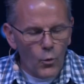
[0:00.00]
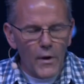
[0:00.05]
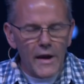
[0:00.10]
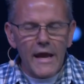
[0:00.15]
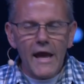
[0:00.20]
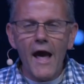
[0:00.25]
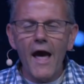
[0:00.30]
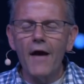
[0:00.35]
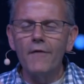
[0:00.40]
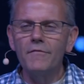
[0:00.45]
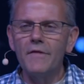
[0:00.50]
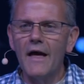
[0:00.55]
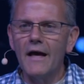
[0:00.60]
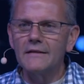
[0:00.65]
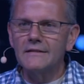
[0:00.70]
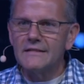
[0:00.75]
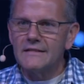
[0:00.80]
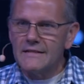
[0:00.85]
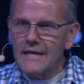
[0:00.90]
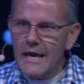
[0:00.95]
We have
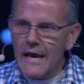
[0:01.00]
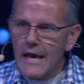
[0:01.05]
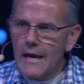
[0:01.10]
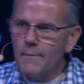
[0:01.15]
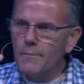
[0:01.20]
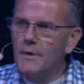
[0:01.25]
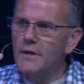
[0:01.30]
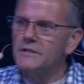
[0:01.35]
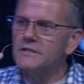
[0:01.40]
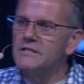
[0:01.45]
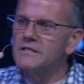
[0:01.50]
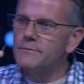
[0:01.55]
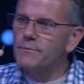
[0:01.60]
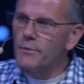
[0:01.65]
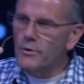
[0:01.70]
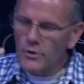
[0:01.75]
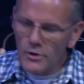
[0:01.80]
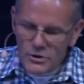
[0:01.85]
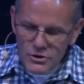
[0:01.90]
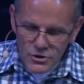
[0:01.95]
that same
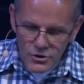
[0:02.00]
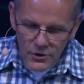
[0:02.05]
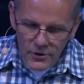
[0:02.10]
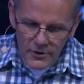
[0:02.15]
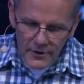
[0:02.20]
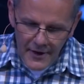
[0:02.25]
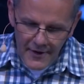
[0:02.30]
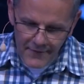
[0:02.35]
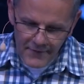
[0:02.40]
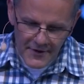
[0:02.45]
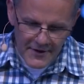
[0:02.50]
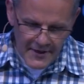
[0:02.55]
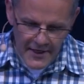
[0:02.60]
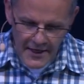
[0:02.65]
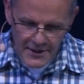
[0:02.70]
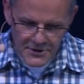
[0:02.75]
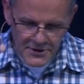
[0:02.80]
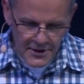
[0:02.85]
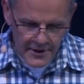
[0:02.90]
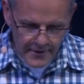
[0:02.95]
spiritual
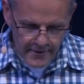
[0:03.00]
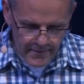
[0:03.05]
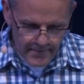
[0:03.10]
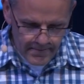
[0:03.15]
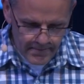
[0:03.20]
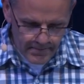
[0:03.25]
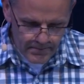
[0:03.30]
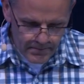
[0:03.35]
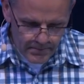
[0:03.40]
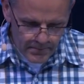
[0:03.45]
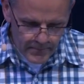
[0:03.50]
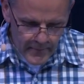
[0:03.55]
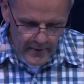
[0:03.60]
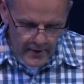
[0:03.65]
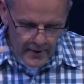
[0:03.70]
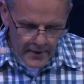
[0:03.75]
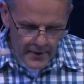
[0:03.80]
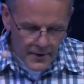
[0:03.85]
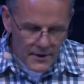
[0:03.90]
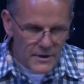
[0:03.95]
invitation.
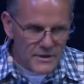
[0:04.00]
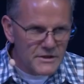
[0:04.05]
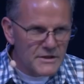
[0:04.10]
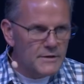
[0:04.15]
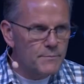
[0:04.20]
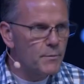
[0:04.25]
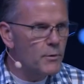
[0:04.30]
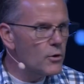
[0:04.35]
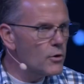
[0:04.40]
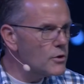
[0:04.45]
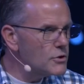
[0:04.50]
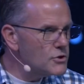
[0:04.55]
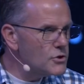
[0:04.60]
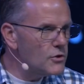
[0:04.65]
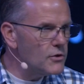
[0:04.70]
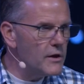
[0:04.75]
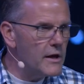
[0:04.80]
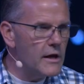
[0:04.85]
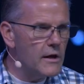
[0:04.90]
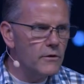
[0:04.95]

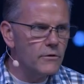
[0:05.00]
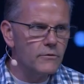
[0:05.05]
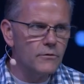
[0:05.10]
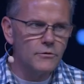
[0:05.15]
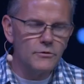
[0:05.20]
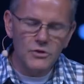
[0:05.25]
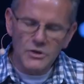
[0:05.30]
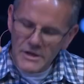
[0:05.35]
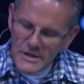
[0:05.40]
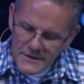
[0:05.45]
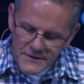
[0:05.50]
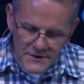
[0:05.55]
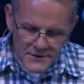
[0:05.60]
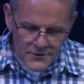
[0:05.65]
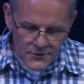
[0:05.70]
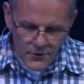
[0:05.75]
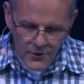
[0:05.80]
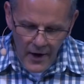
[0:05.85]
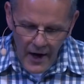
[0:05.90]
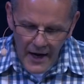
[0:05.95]
Spiritually, through
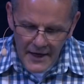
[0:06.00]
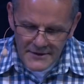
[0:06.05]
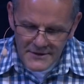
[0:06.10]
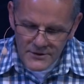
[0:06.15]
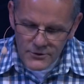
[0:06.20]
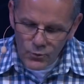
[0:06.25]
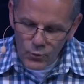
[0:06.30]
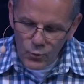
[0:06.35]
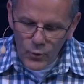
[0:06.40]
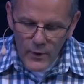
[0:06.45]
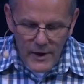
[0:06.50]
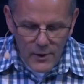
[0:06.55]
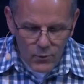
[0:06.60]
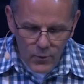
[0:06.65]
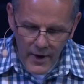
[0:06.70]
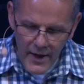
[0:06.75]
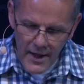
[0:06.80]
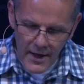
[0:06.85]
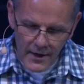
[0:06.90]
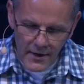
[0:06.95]
Jesus Christ, we
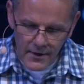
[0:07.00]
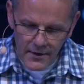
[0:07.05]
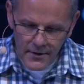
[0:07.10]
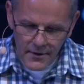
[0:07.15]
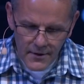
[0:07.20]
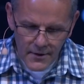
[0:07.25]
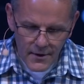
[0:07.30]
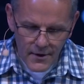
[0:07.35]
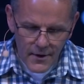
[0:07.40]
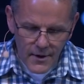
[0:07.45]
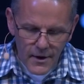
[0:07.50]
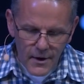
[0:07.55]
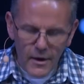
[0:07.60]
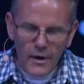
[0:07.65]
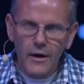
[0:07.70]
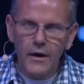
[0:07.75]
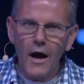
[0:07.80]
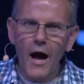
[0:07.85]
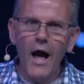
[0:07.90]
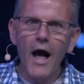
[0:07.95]
win.
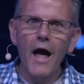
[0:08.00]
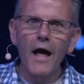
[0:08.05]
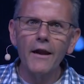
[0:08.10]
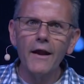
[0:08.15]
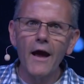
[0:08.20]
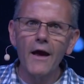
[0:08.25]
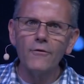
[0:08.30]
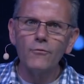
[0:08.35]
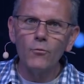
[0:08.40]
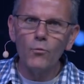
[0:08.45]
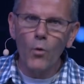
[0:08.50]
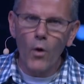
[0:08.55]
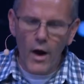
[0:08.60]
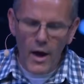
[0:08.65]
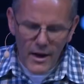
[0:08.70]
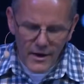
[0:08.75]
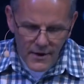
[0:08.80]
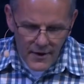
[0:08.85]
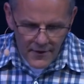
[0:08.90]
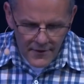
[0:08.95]
God has
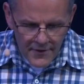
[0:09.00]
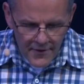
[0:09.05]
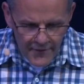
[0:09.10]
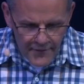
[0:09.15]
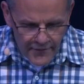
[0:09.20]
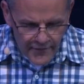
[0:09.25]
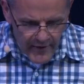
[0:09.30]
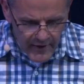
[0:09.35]
won the